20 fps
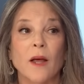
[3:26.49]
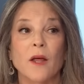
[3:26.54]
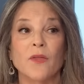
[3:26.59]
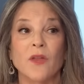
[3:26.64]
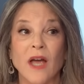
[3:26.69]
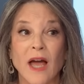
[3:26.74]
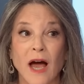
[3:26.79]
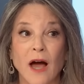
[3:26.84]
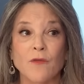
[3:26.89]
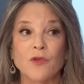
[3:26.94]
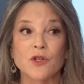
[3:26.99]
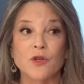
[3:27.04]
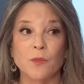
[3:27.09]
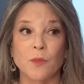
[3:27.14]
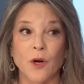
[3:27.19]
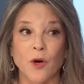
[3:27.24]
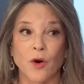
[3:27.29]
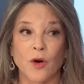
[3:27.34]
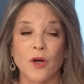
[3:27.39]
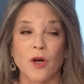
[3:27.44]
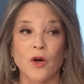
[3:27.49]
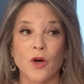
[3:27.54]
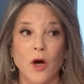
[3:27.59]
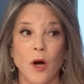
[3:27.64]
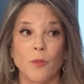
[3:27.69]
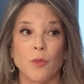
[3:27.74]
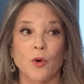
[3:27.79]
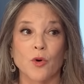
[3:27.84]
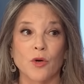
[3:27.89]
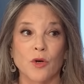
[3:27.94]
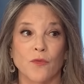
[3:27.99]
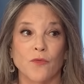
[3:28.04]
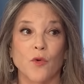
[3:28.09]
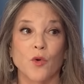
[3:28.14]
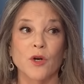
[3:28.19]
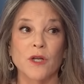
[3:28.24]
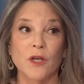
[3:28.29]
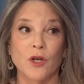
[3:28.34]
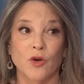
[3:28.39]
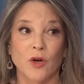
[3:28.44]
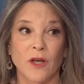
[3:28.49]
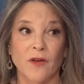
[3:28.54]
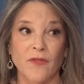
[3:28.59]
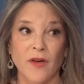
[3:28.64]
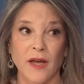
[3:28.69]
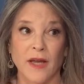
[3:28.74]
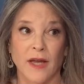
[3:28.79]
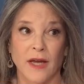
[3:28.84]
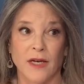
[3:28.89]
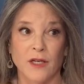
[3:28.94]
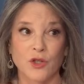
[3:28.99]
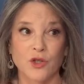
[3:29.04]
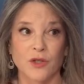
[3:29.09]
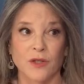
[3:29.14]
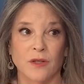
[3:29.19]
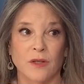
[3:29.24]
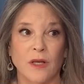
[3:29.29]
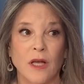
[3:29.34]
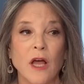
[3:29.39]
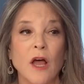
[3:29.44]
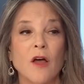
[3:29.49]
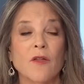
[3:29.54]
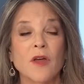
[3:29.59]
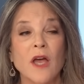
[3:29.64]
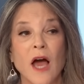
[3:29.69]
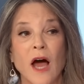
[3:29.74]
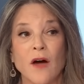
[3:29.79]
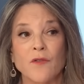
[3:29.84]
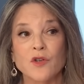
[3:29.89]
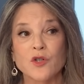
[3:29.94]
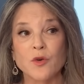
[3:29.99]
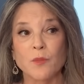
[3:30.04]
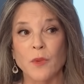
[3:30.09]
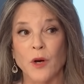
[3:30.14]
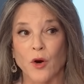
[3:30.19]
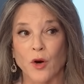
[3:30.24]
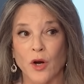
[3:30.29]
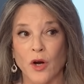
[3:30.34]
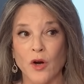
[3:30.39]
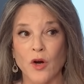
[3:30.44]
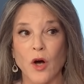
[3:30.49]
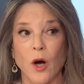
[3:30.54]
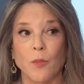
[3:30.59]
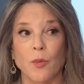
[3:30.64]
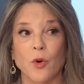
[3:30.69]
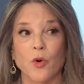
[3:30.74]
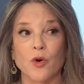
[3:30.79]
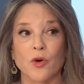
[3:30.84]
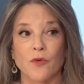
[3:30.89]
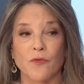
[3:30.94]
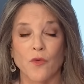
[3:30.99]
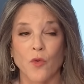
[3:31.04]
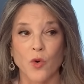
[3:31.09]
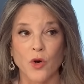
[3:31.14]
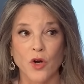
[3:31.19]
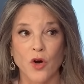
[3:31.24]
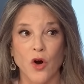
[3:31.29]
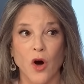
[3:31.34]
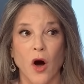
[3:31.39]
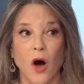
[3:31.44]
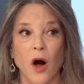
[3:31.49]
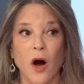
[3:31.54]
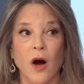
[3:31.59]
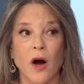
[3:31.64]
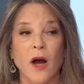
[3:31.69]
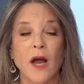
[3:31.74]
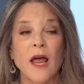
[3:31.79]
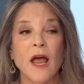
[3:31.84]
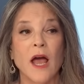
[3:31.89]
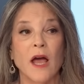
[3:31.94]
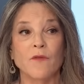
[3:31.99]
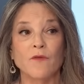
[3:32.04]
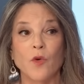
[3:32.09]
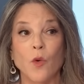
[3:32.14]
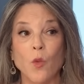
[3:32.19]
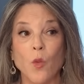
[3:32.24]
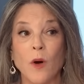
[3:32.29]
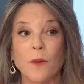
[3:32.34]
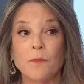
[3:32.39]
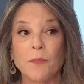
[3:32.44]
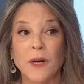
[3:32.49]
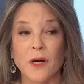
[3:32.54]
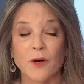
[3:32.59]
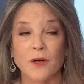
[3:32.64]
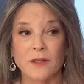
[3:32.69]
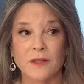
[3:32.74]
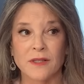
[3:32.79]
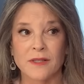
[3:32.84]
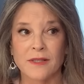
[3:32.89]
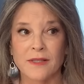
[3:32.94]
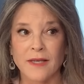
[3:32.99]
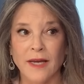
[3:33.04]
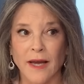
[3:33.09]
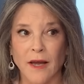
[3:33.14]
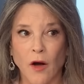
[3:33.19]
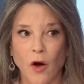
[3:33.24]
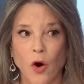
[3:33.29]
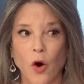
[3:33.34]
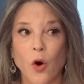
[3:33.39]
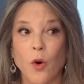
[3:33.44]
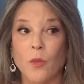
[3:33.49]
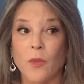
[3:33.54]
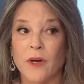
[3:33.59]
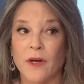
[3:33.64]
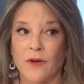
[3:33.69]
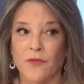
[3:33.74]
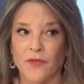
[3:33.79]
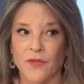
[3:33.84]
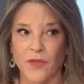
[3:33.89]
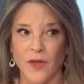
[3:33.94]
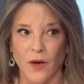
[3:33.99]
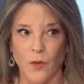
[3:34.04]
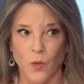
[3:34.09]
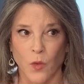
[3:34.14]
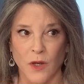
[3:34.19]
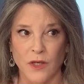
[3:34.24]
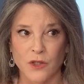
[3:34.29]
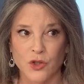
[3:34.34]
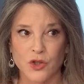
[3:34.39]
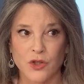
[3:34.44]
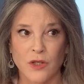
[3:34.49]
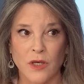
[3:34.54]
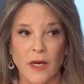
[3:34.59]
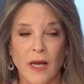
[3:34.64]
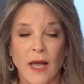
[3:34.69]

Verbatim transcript: The average American couple could afford a yearly vacation. The average American couple could afford a car and for one parent to stay home if they wished